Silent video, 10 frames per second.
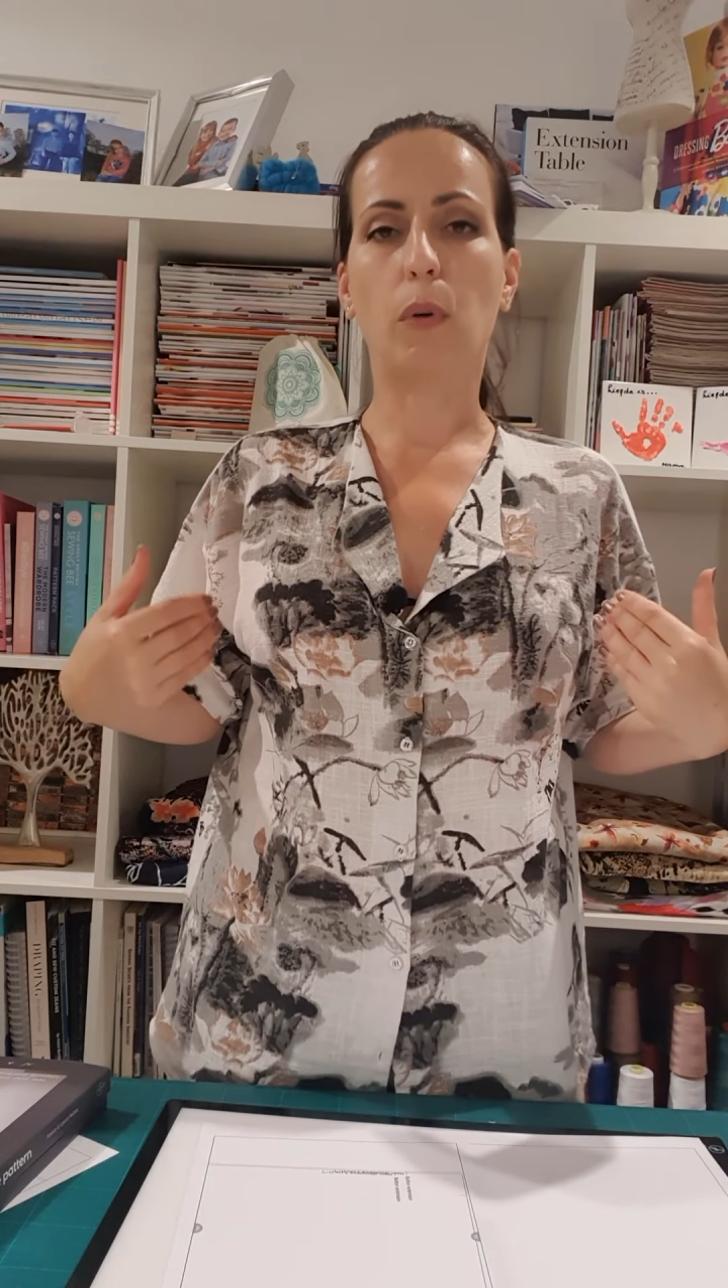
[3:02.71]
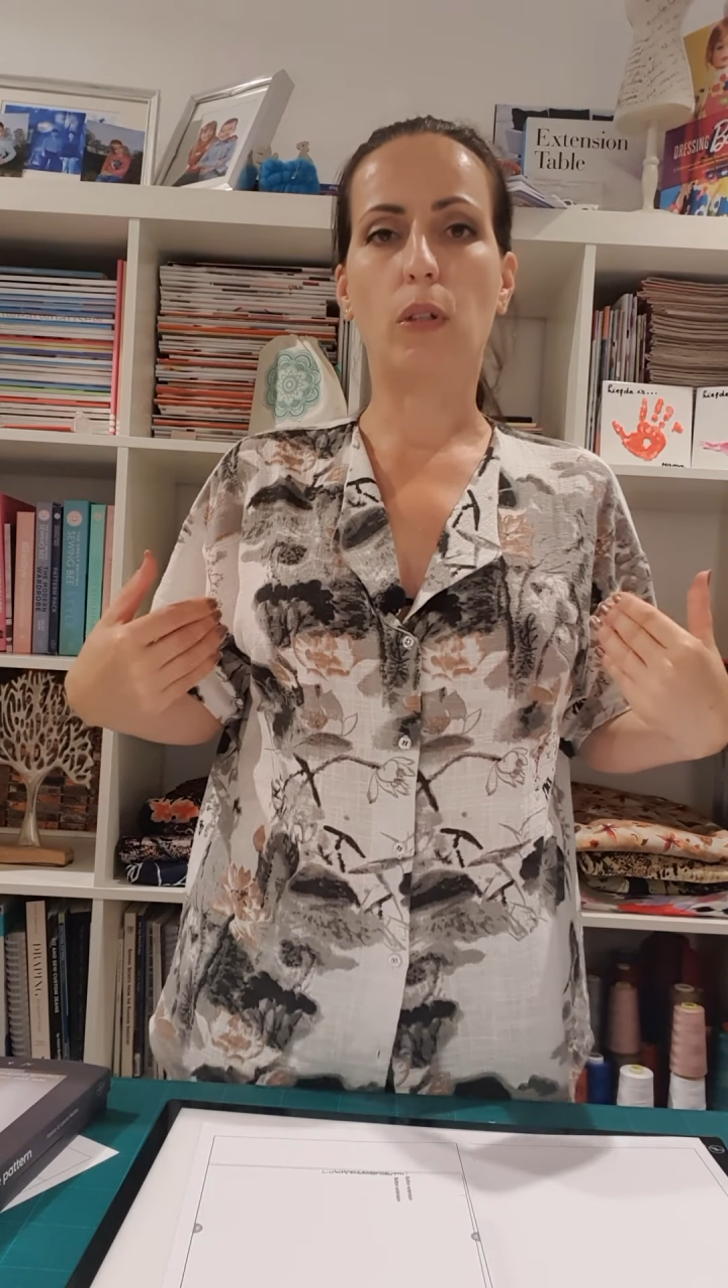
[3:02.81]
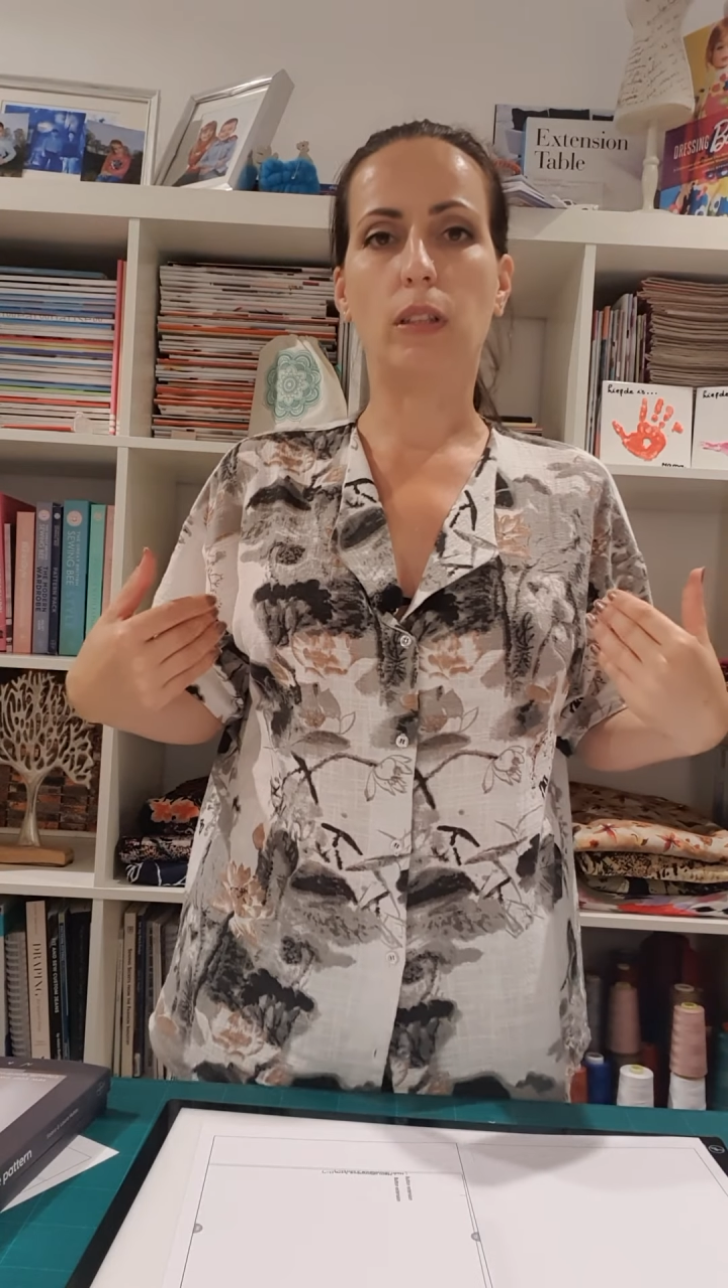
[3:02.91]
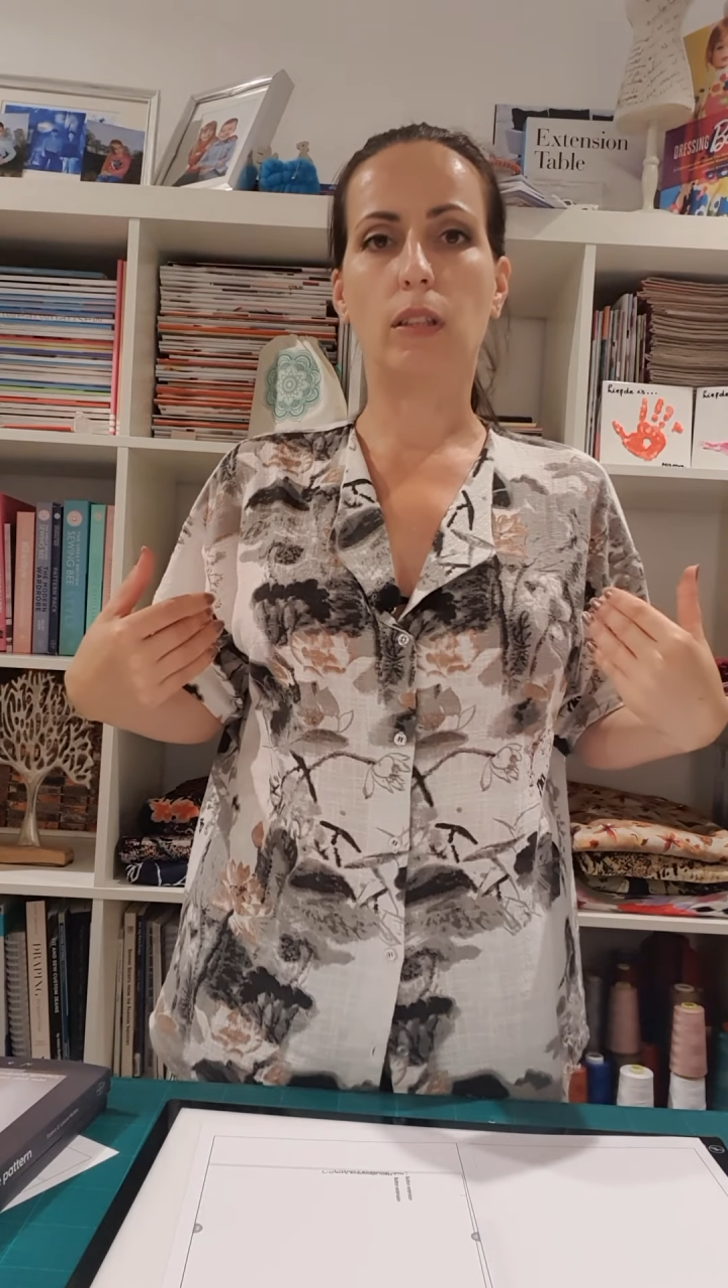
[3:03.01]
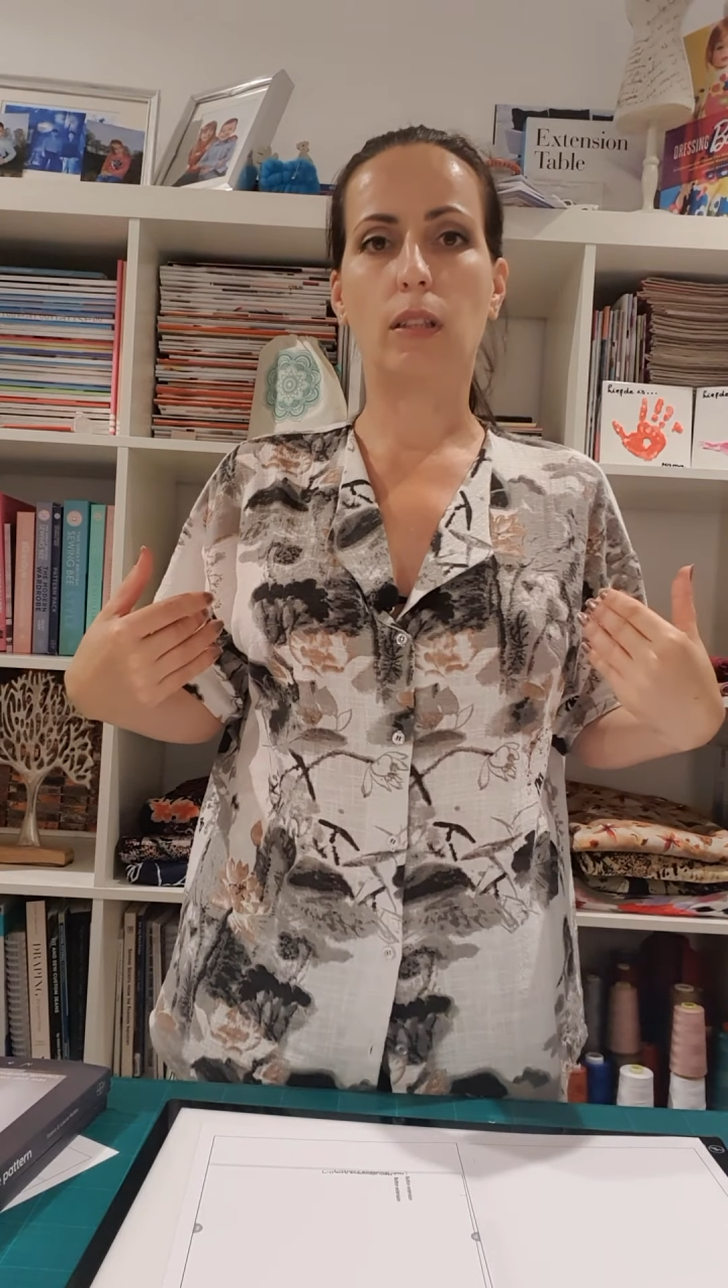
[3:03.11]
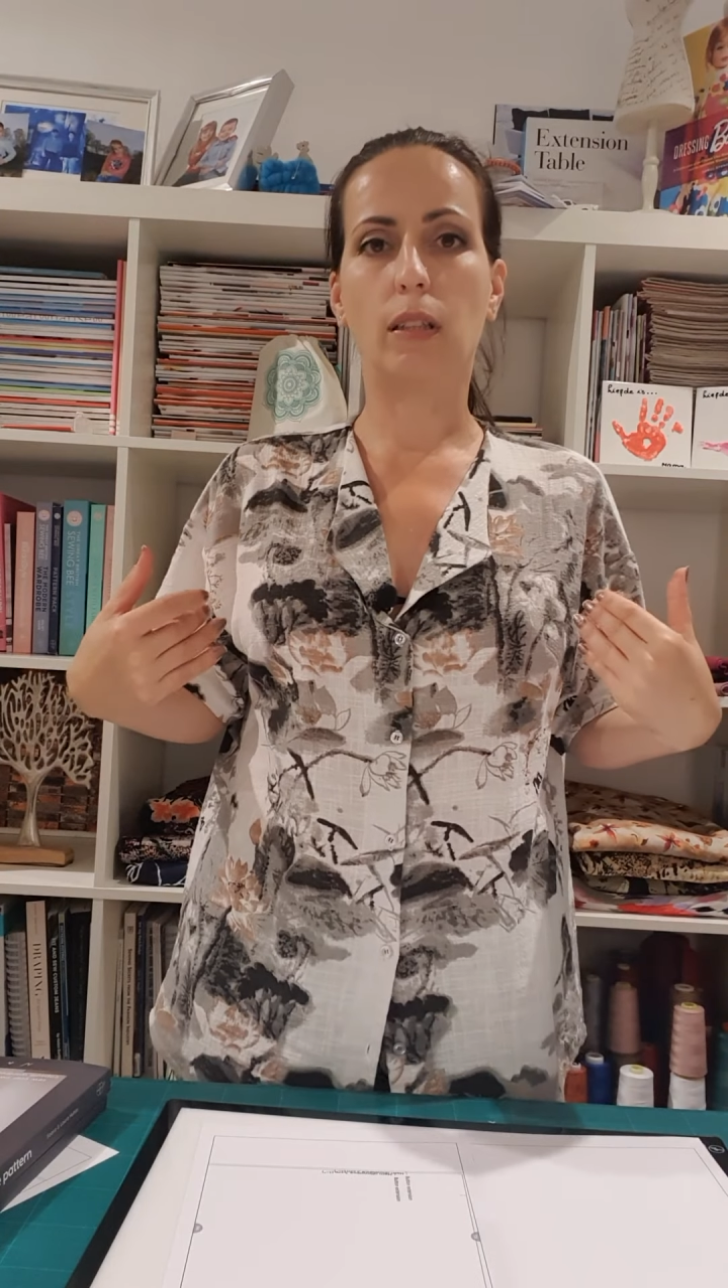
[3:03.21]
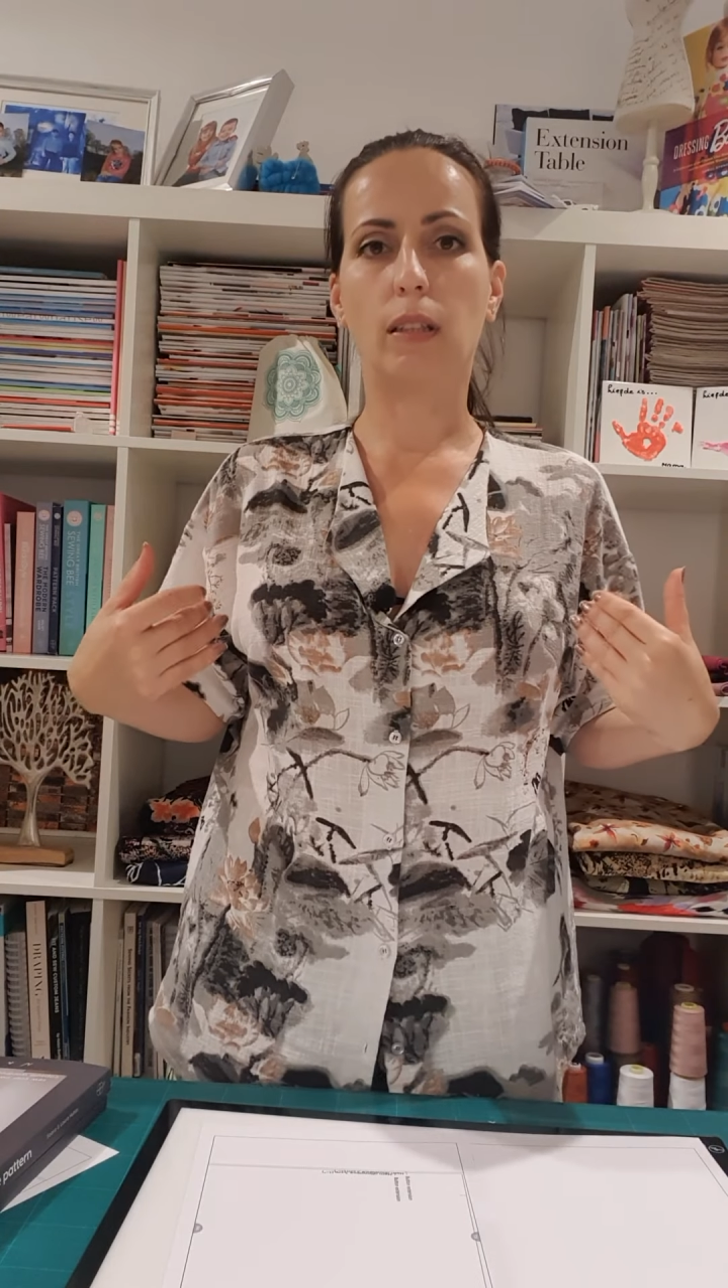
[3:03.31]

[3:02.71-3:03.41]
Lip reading: point,